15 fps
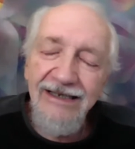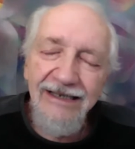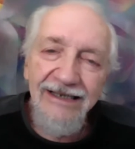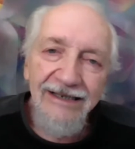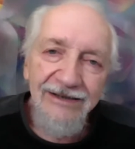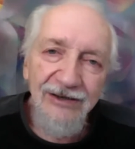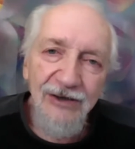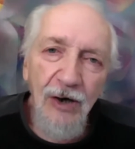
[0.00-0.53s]

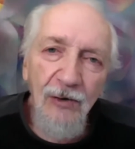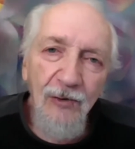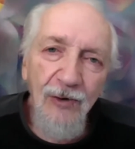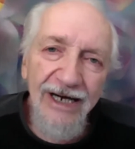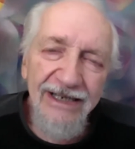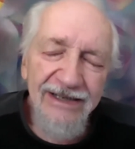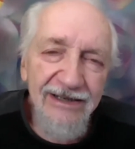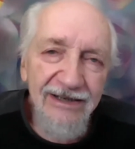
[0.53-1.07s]

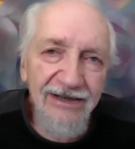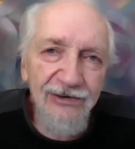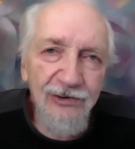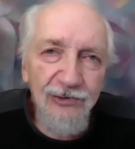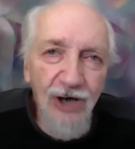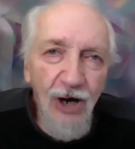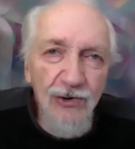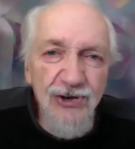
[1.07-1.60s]
When you
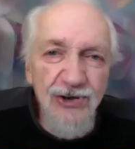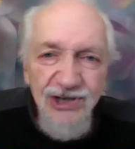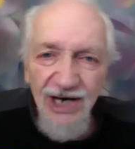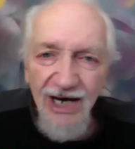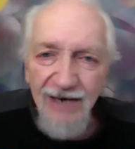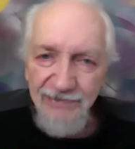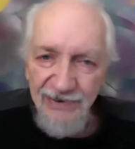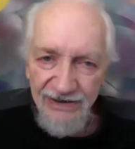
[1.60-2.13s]
go
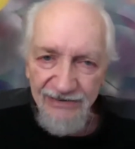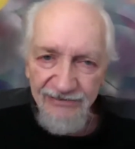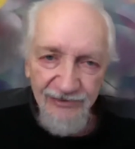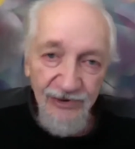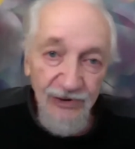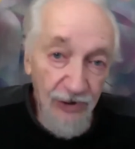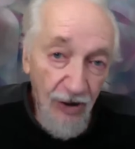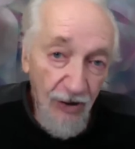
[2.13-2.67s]
shopping for
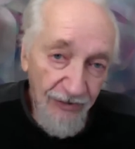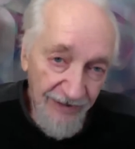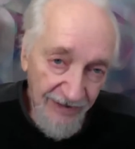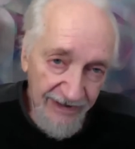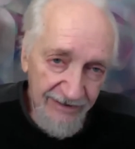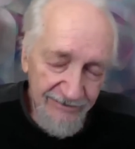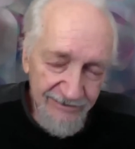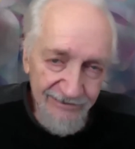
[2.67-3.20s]
clothing,